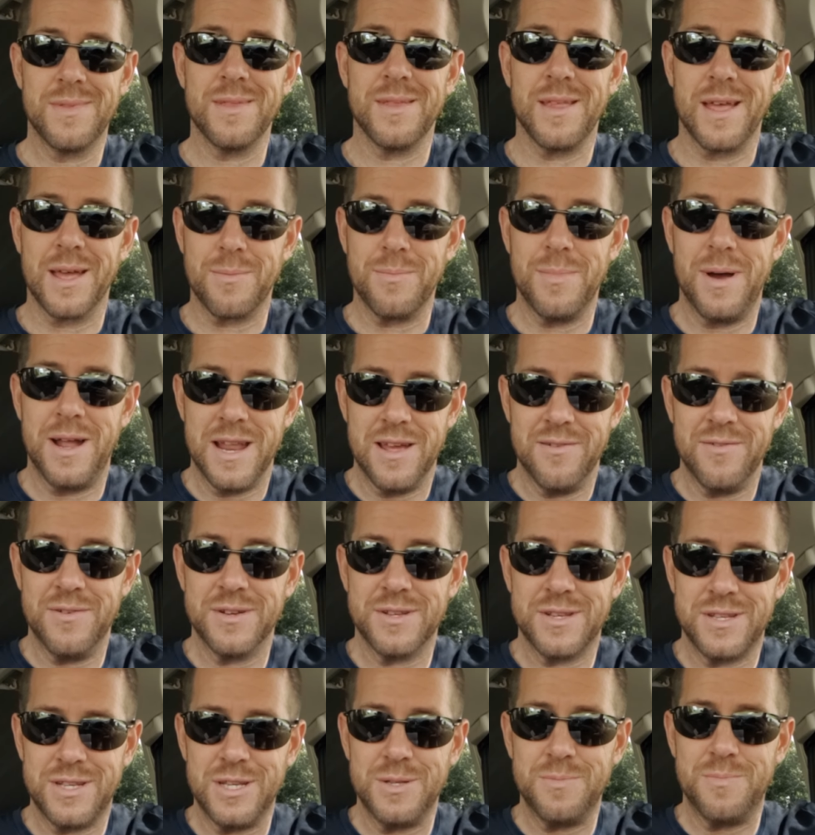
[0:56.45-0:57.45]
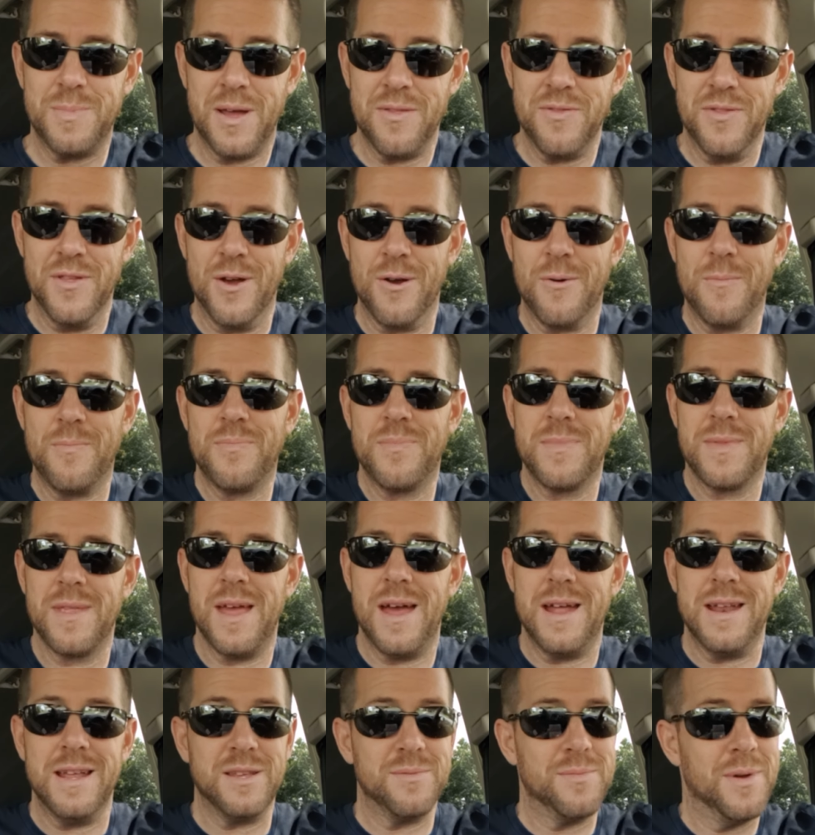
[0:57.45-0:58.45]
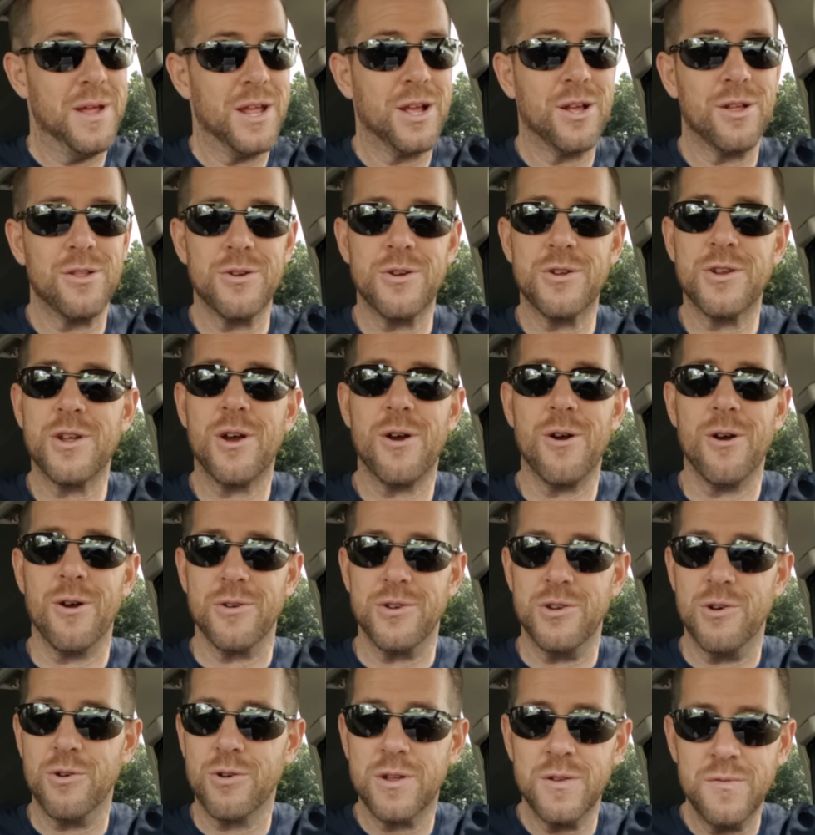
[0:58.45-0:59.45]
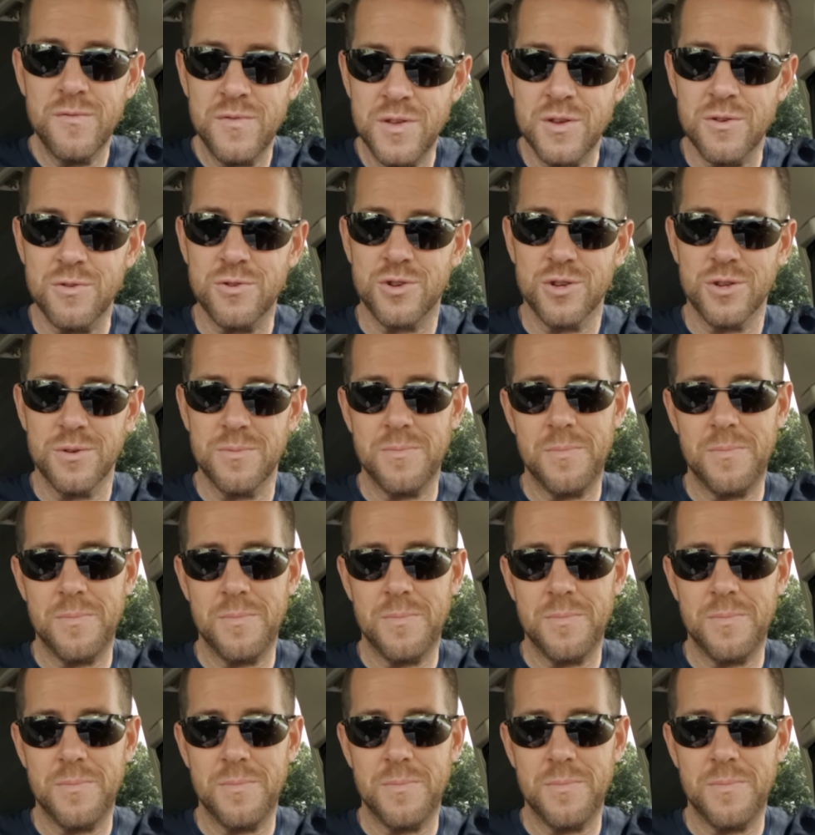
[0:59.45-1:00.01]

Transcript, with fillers: Like many of us, he's been there, and he's made it clear to her. No confusion.